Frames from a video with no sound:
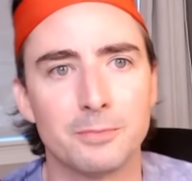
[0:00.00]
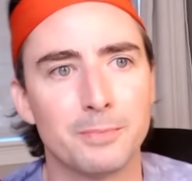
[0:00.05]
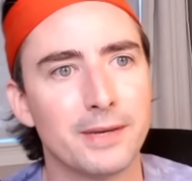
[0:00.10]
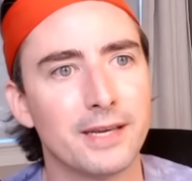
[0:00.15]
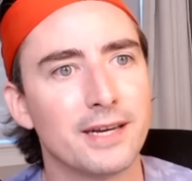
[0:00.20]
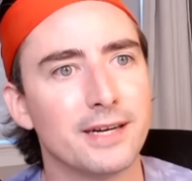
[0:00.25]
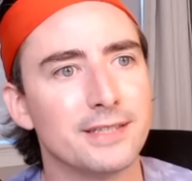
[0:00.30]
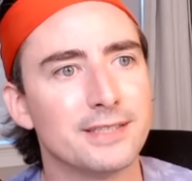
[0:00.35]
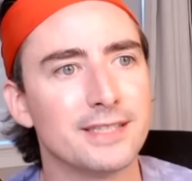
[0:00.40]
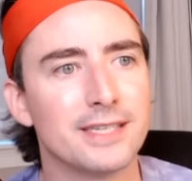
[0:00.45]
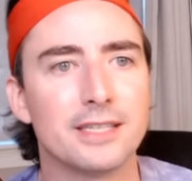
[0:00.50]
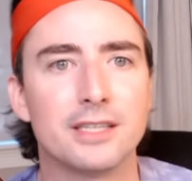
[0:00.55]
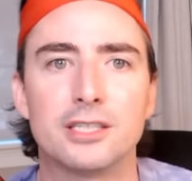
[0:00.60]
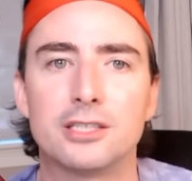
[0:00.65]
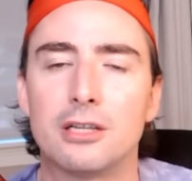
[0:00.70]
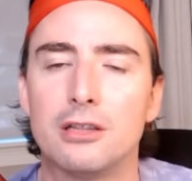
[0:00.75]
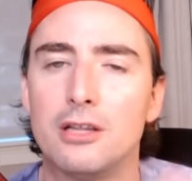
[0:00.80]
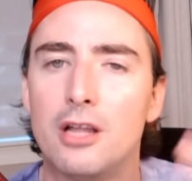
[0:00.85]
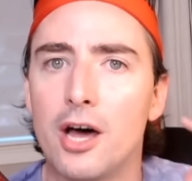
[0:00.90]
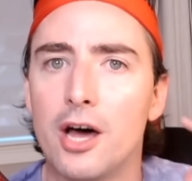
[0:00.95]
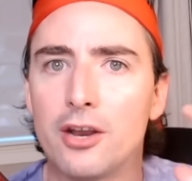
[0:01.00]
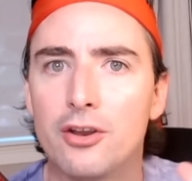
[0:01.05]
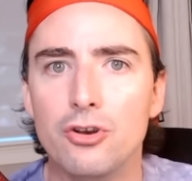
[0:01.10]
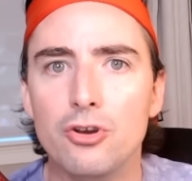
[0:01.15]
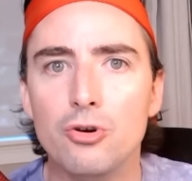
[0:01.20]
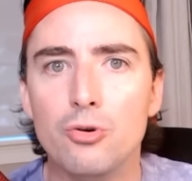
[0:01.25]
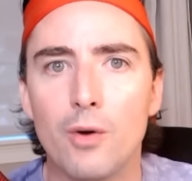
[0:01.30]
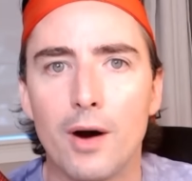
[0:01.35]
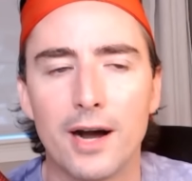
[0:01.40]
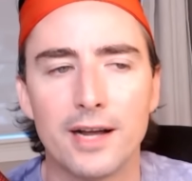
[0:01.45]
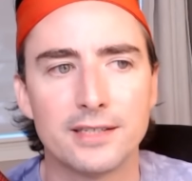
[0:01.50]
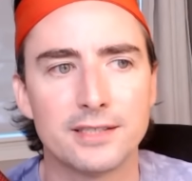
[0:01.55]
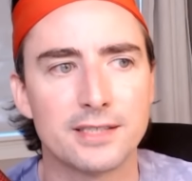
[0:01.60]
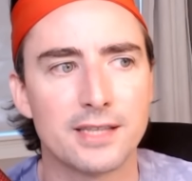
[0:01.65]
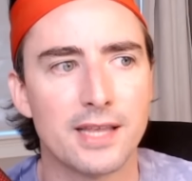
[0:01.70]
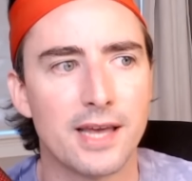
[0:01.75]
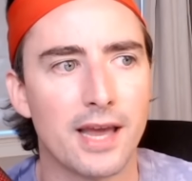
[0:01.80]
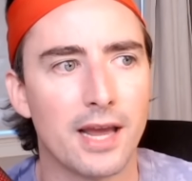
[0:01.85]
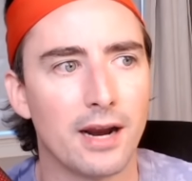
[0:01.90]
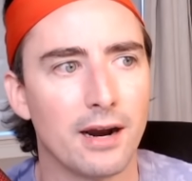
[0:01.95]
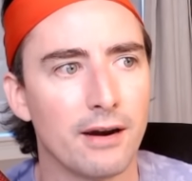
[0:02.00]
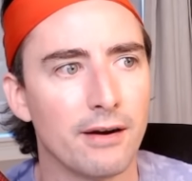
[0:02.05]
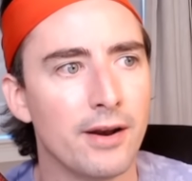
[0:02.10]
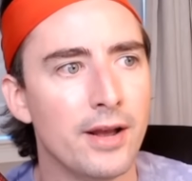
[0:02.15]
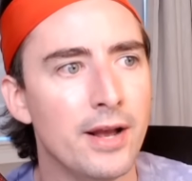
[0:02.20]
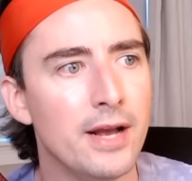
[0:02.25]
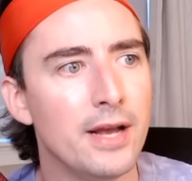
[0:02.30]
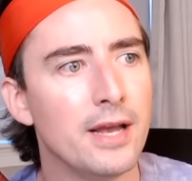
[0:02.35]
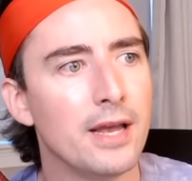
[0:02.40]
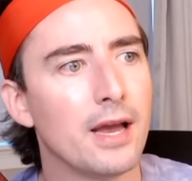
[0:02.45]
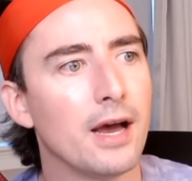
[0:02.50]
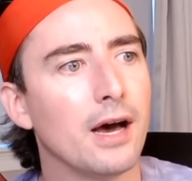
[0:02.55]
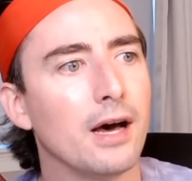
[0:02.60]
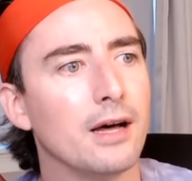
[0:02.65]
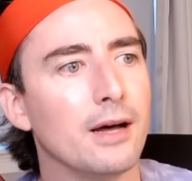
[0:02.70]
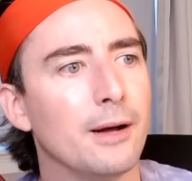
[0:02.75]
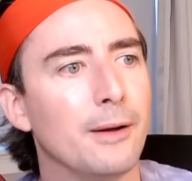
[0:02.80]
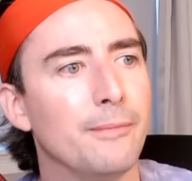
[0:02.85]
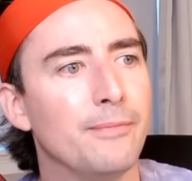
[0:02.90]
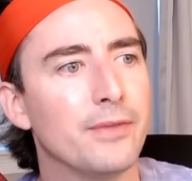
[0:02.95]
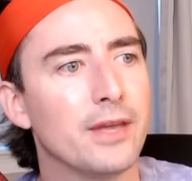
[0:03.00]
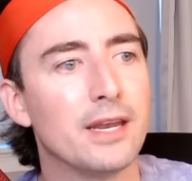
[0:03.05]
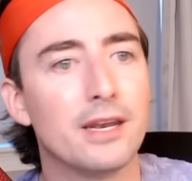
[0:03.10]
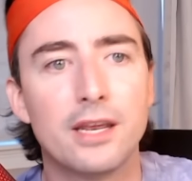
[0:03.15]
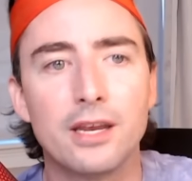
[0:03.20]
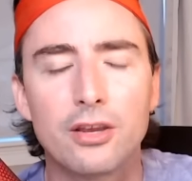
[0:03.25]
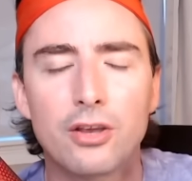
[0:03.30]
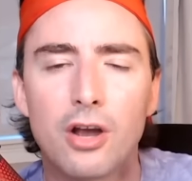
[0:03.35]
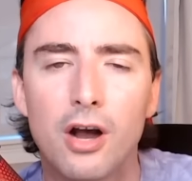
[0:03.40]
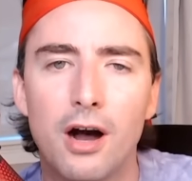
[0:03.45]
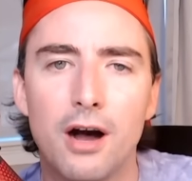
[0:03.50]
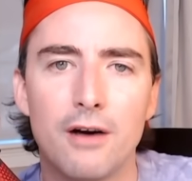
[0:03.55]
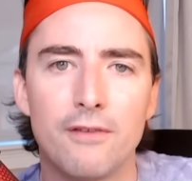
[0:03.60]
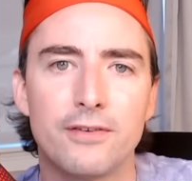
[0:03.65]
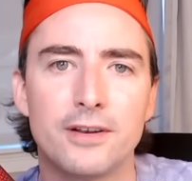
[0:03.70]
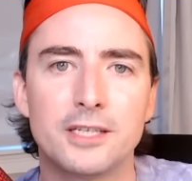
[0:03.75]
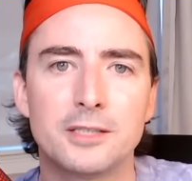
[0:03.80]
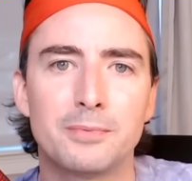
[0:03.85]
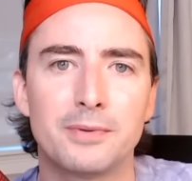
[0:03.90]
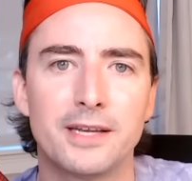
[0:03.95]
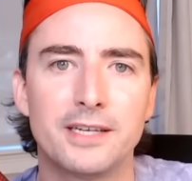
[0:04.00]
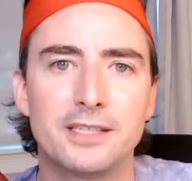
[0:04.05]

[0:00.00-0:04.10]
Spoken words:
because there's a lot of nuance there, and confidence plays